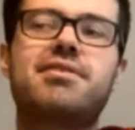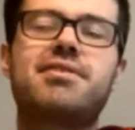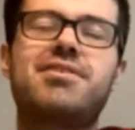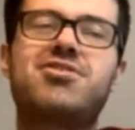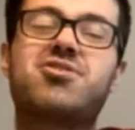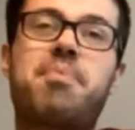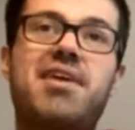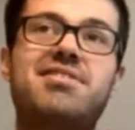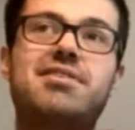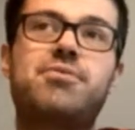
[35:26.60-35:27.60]
it just
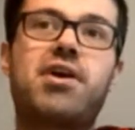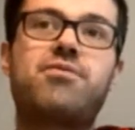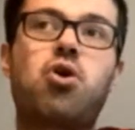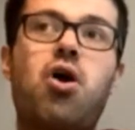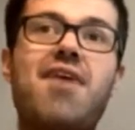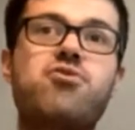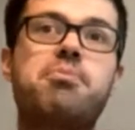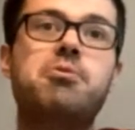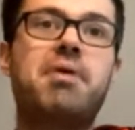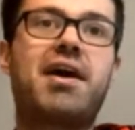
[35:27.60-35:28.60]
depends if they've got
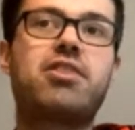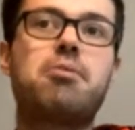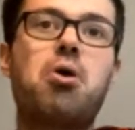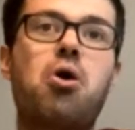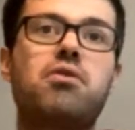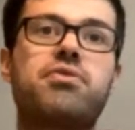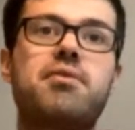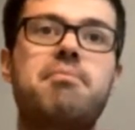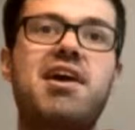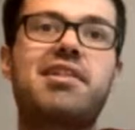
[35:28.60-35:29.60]
everybody behind the ball, if
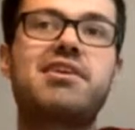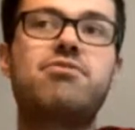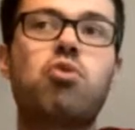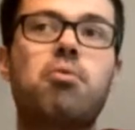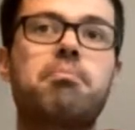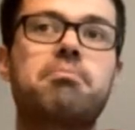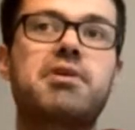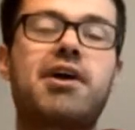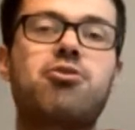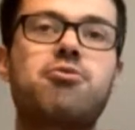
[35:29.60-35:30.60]
they may leave one
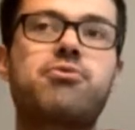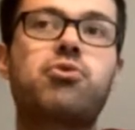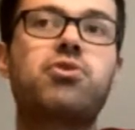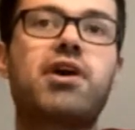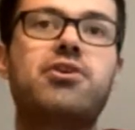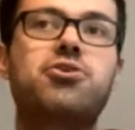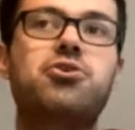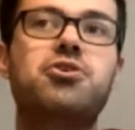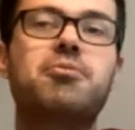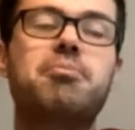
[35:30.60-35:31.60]
guy up front. I don't
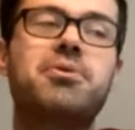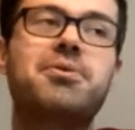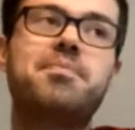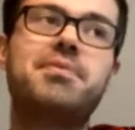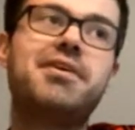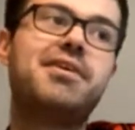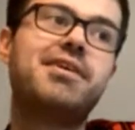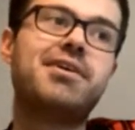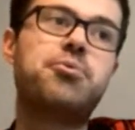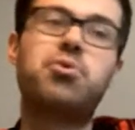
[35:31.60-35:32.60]
know, but
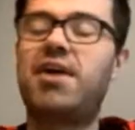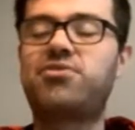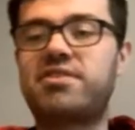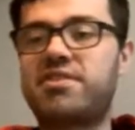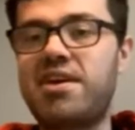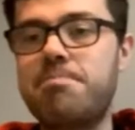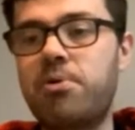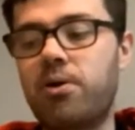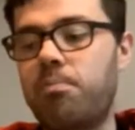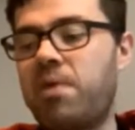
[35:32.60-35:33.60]
we'll have to see.
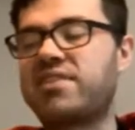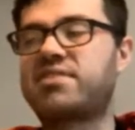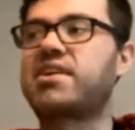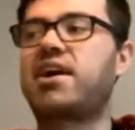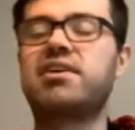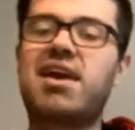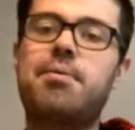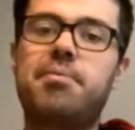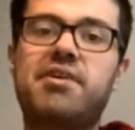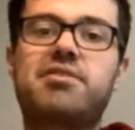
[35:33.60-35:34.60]
But that's the kind of game
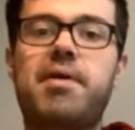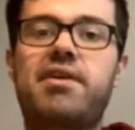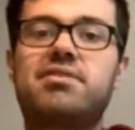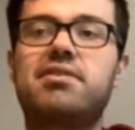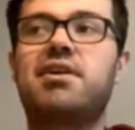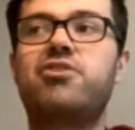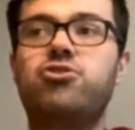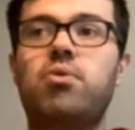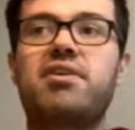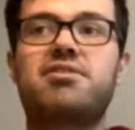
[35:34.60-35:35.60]
I'm expecting. I
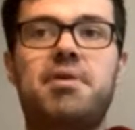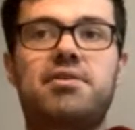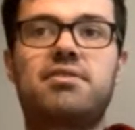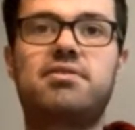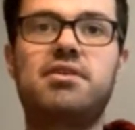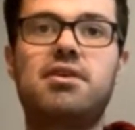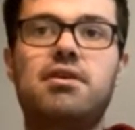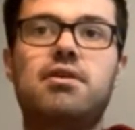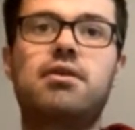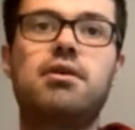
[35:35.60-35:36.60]
do expect to see,
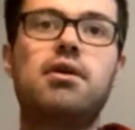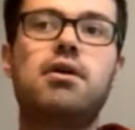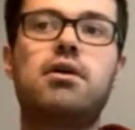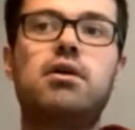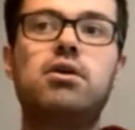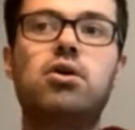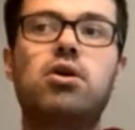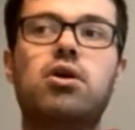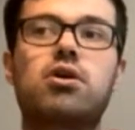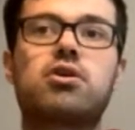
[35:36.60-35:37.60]

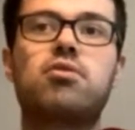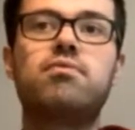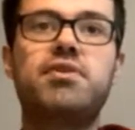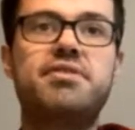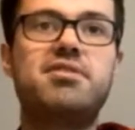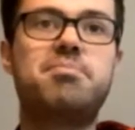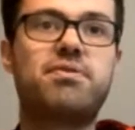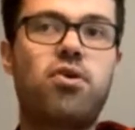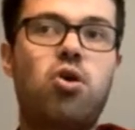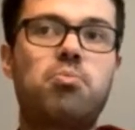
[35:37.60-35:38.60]
a convincing
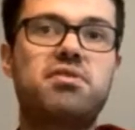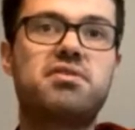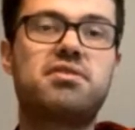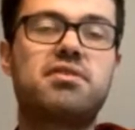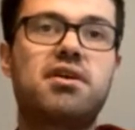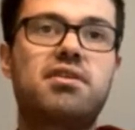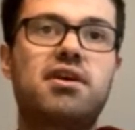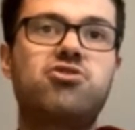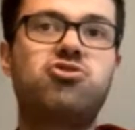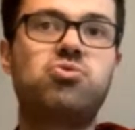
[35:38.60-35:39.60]
performance, and
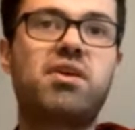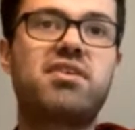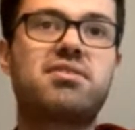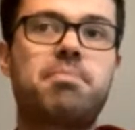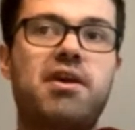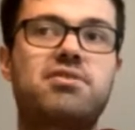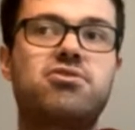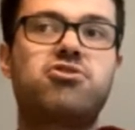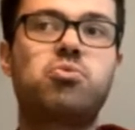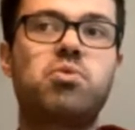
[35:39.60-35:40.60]
I do expect
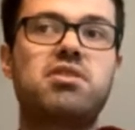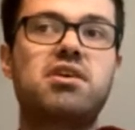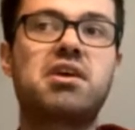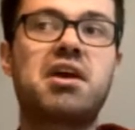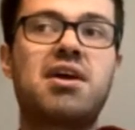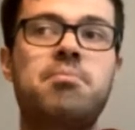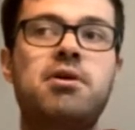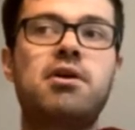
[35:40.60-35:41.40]
us to win the game.